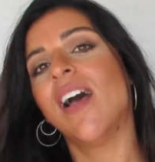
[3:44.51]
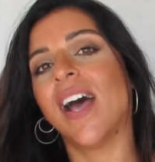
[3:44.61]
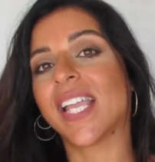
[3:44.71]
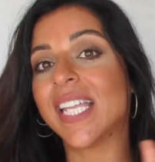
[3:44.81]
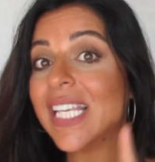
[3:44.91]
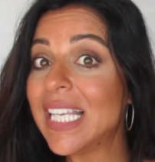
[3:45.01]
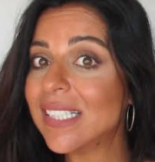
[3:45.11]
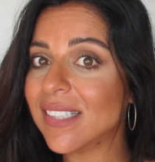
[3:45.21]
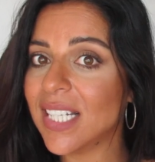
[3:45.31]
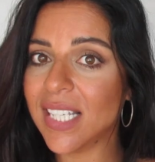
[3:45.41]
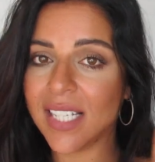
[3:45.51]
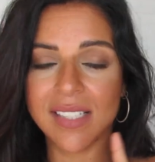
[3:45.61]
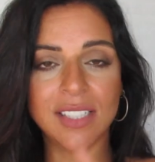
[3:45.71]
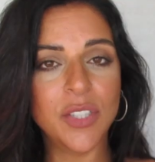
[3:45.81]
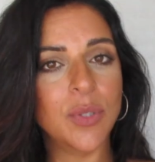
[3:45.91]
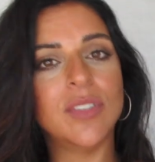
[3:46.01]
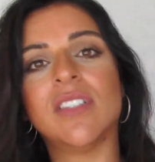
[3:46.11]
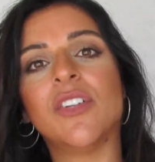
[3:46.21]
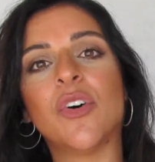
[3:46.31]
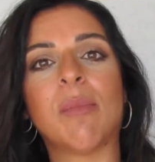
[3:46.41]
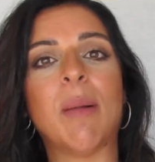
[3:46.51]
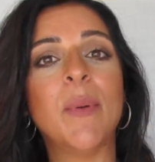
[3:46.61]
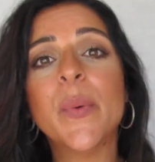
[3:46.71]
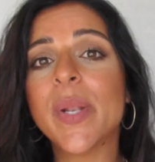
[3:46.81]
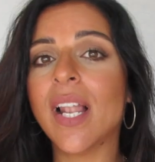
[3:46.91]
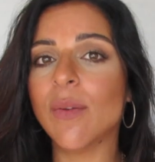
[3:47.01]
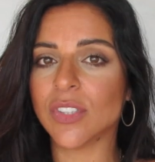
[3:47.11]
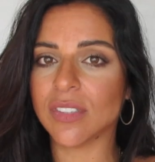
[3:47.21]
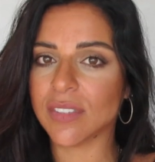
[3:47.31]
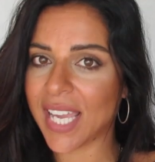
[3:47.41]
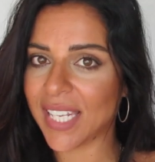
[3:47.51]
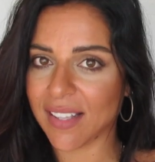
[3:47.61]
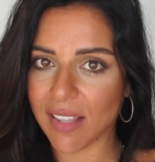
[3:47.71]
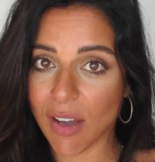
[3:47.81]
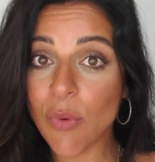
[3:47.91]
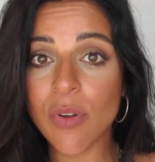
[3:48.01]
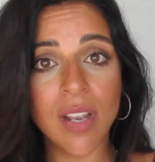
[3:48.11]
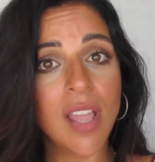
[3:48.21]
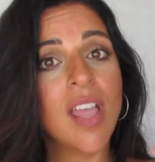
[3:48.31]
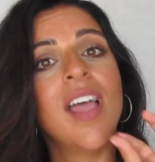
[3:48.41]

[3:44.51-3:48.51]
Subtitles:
I can easily use the normal plural, which is adding the un,